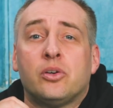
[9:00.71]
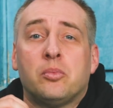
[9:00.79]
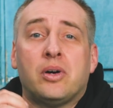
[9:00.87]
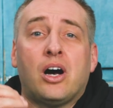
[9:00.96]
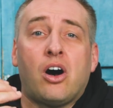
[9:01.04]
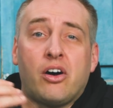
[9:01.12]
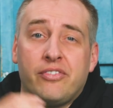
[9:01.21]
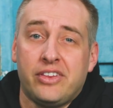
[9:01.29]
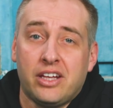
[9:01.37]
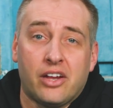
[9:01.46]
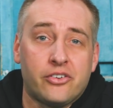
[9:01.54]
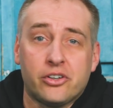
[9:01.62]
some of
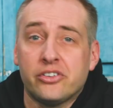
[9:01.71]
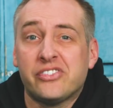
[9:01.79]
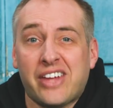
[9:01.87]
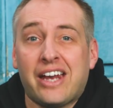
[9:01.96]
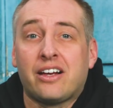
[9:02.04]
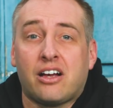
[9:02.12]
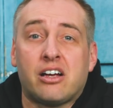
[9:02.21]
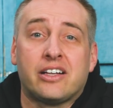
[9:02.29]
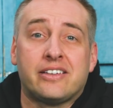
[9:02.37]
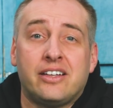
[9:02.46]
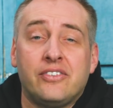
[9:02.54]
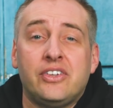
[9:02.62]
the other SATA
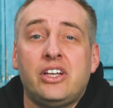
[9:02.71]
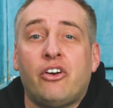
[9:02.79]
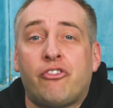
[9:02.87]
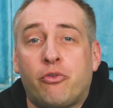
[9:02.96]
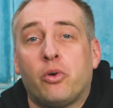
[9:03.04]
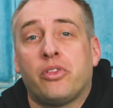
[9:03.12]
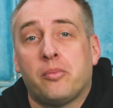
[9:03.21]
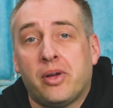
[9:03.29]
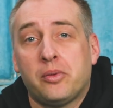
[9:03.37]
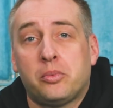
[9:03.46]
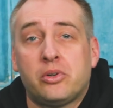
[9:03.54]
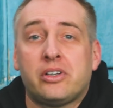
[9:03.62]
connectivity for the
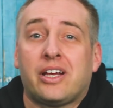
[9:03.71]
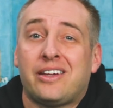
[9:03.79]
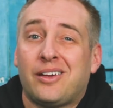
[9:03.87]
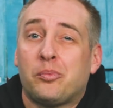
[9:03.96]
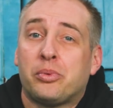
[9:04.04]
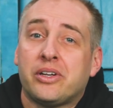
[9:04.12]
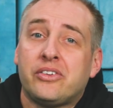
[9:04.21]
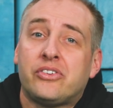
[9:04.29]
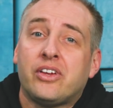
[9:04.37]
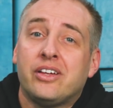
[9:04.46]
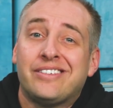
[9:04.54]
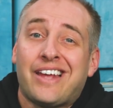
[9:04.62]
motherboard and that
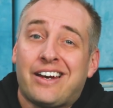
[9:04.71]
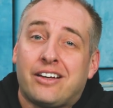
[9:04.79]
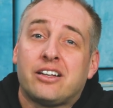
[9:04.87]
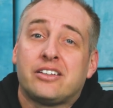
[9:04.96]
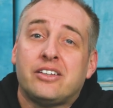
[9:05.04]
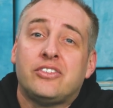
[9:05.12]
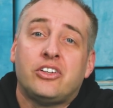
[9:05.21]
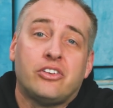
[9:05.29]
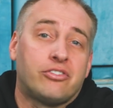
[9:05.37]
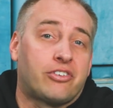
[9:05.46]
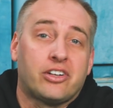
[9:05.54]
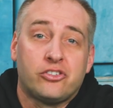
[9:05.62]
brings SATA connectivity to
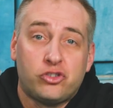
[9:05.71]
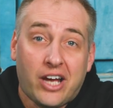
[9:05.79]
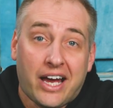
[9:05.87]
the front of the